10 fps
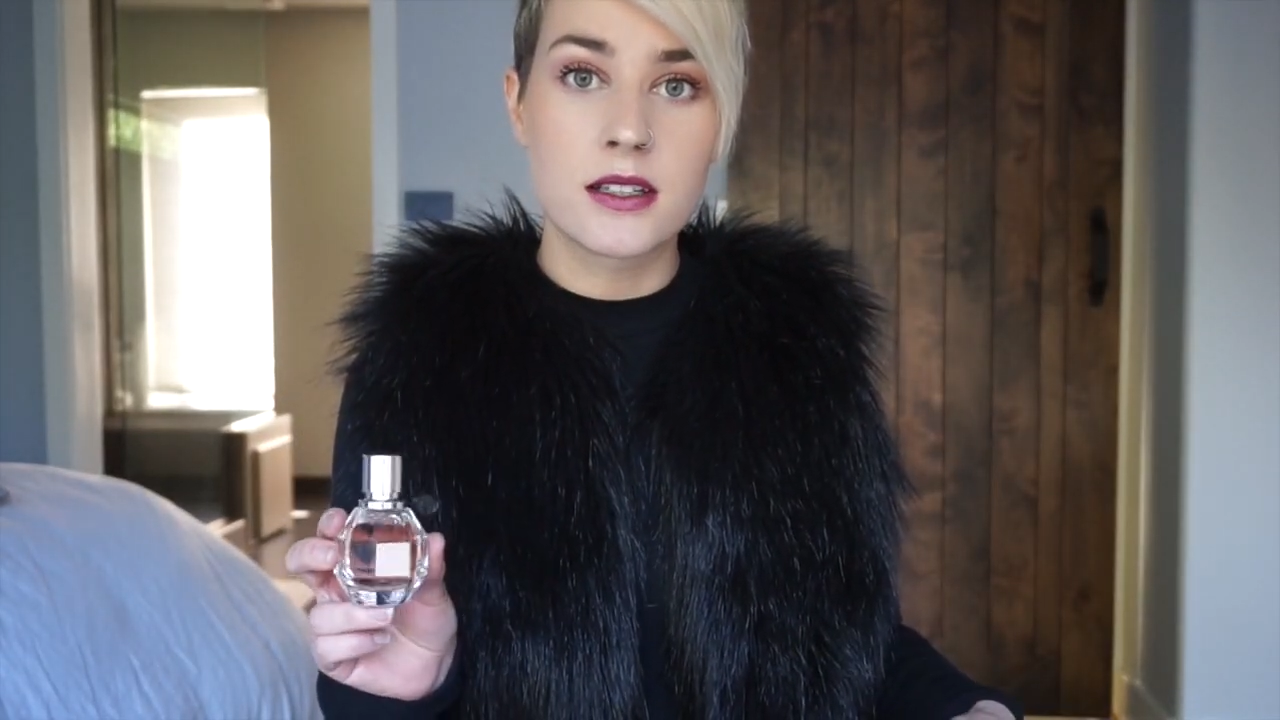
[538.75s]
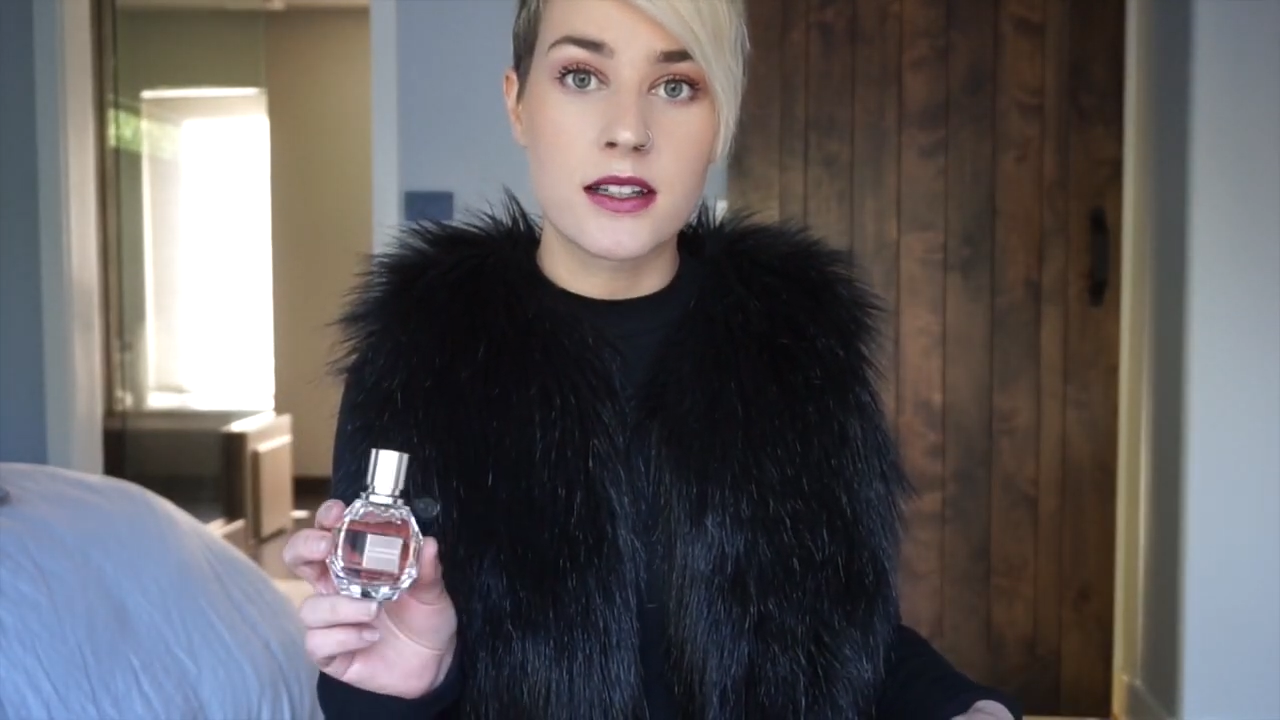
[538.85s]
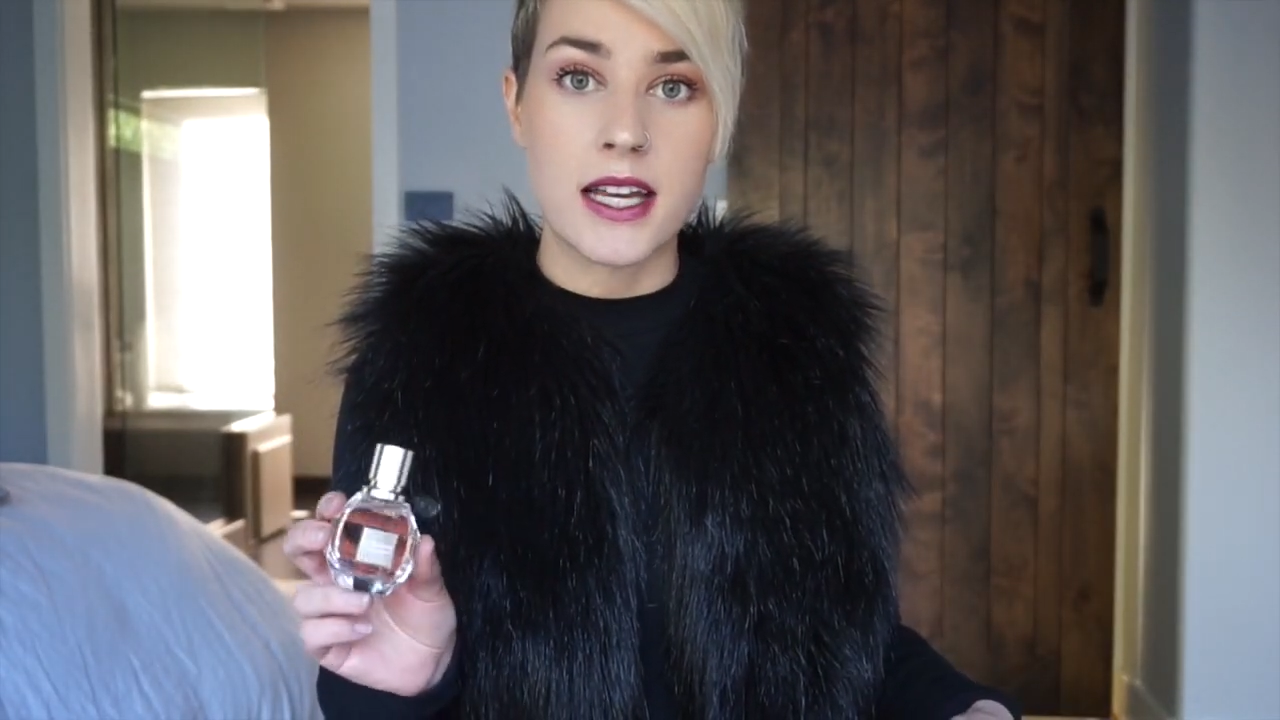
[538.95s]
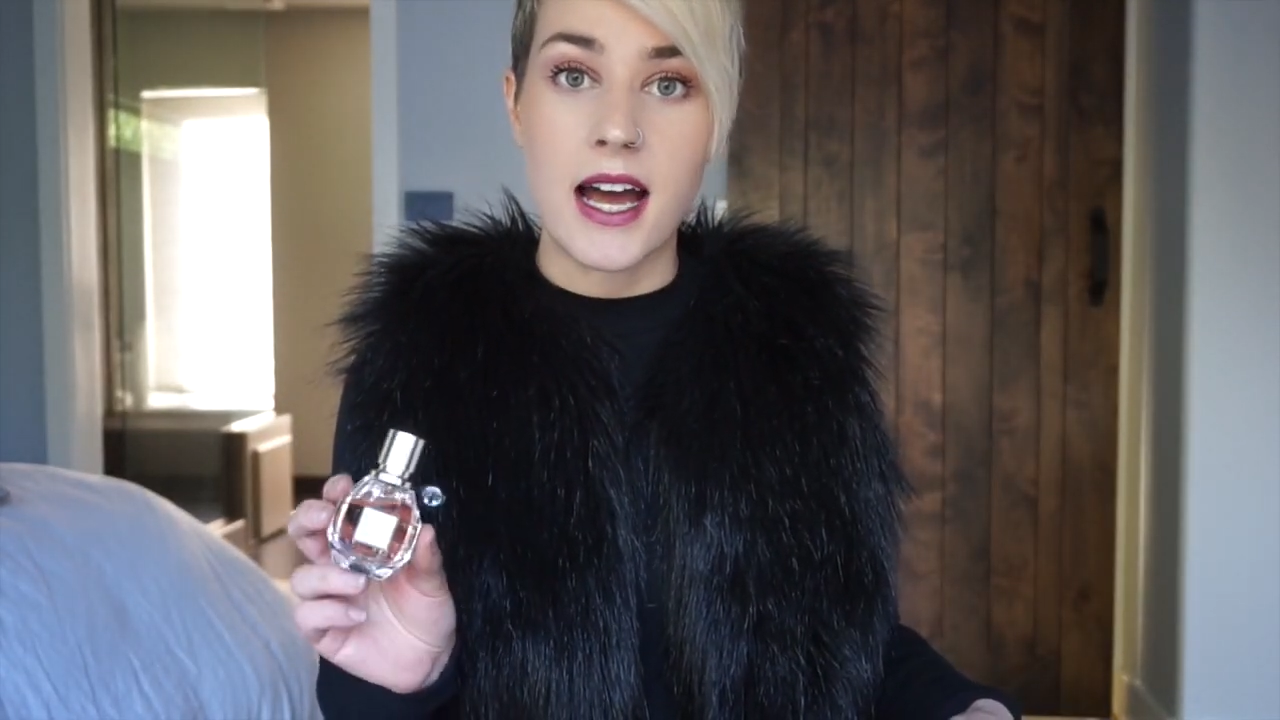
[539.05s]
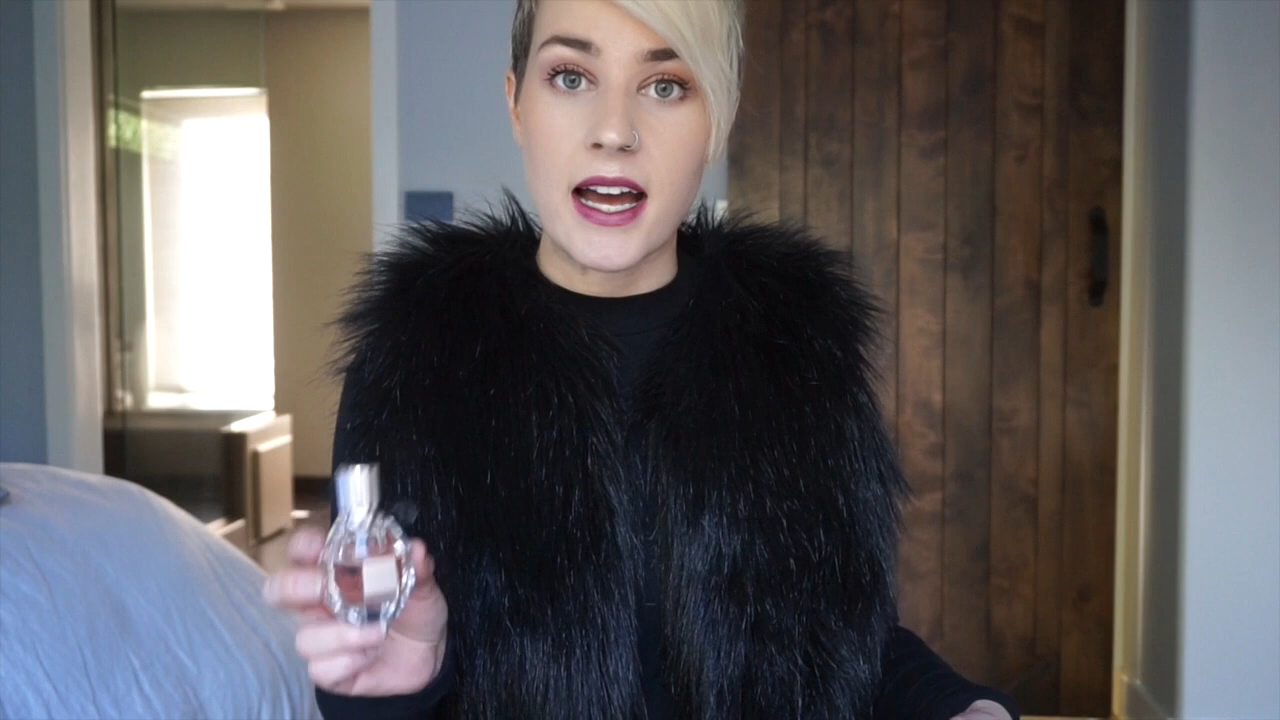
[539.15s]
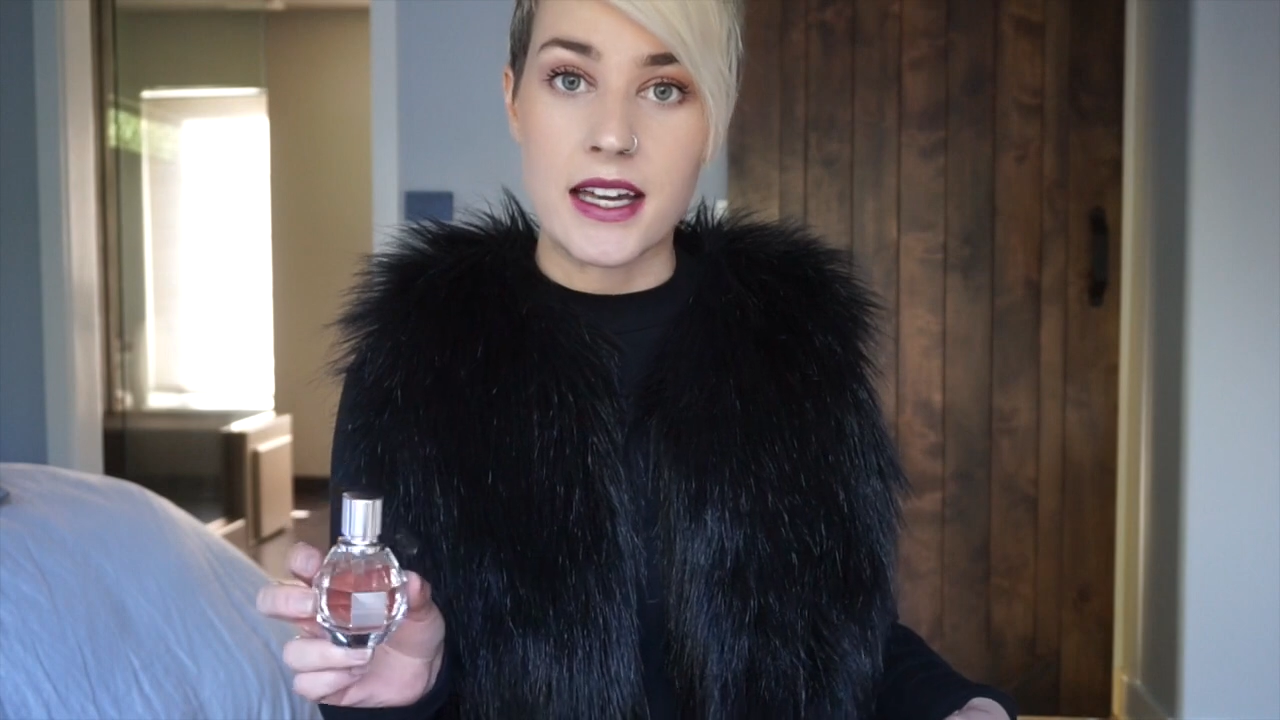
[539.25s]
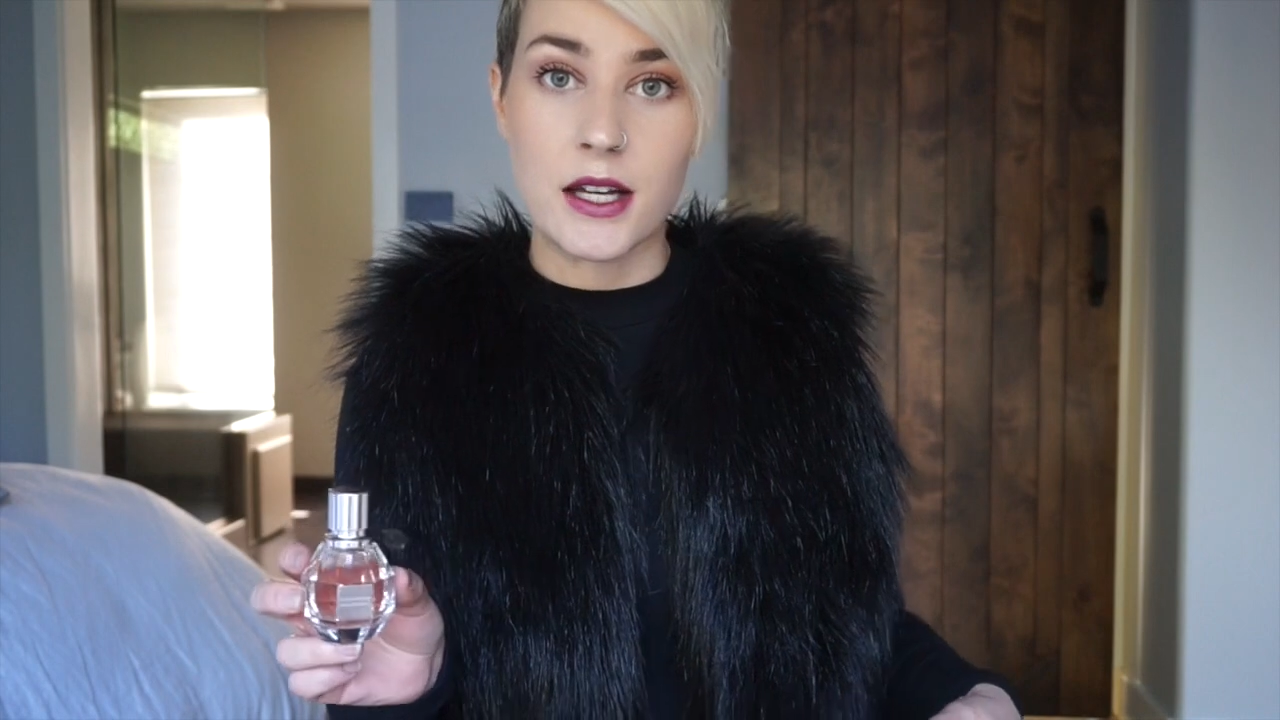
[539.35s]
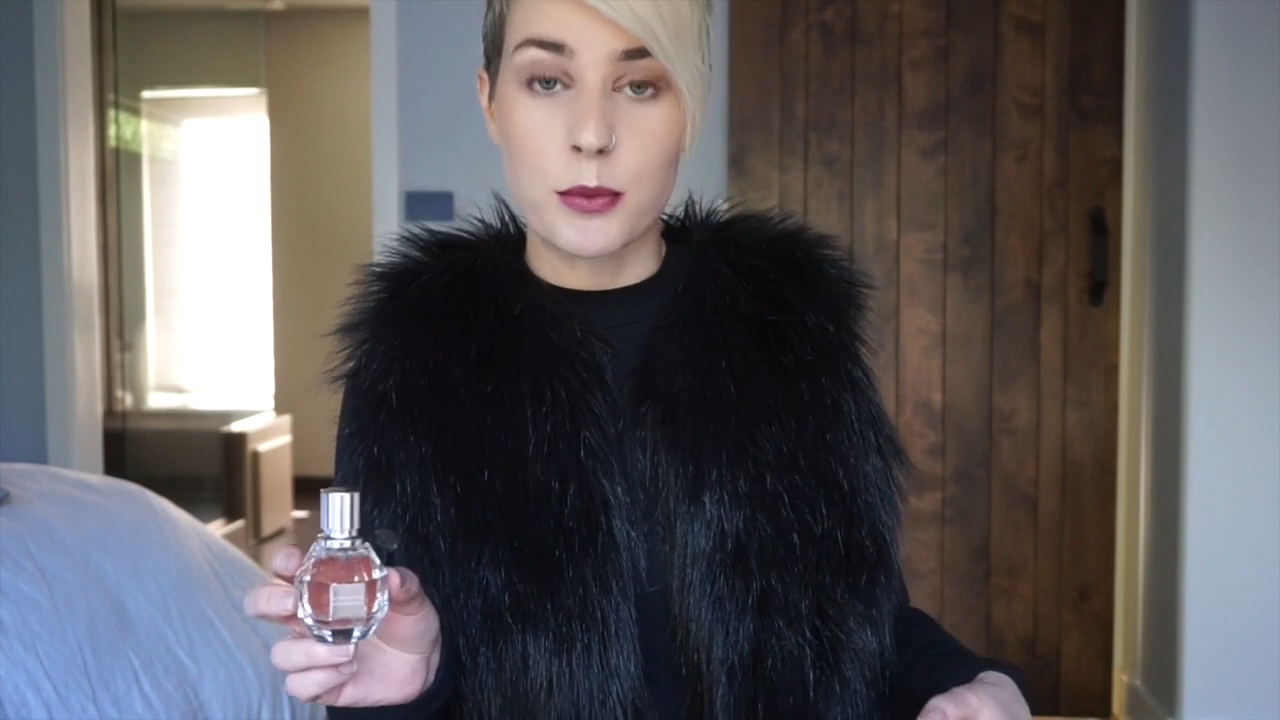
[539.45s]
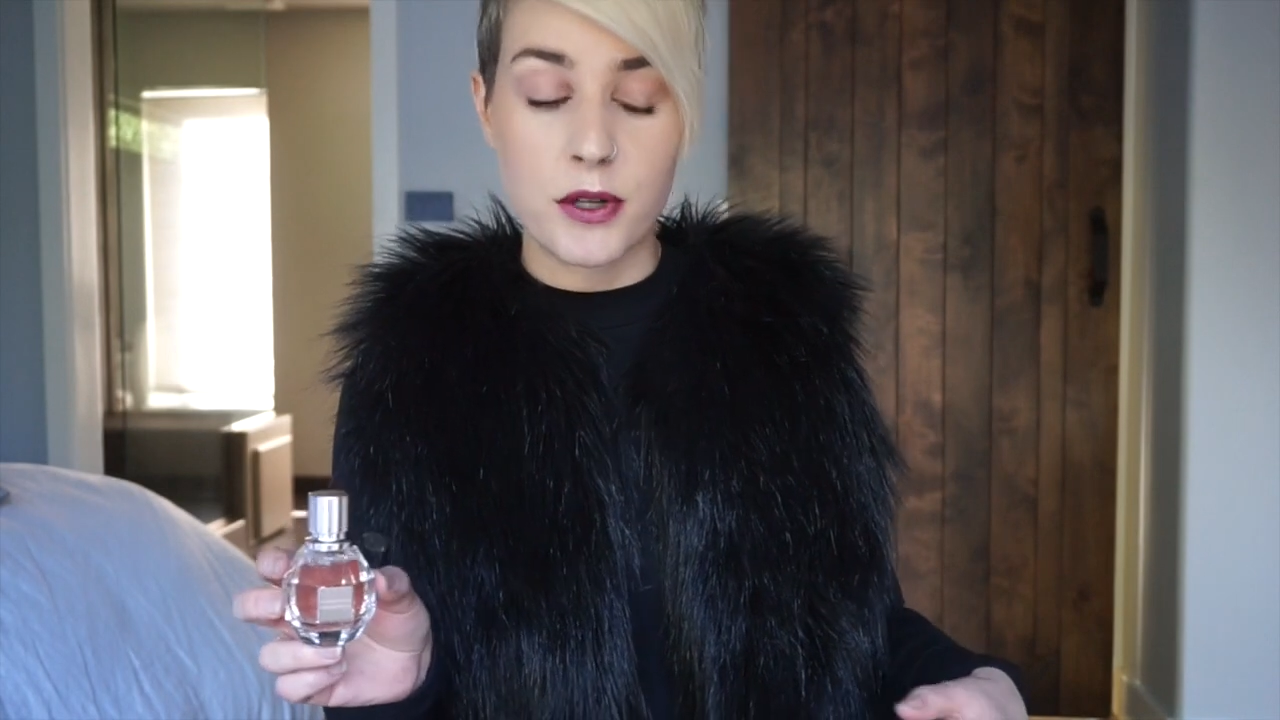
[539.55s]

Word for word: like high-end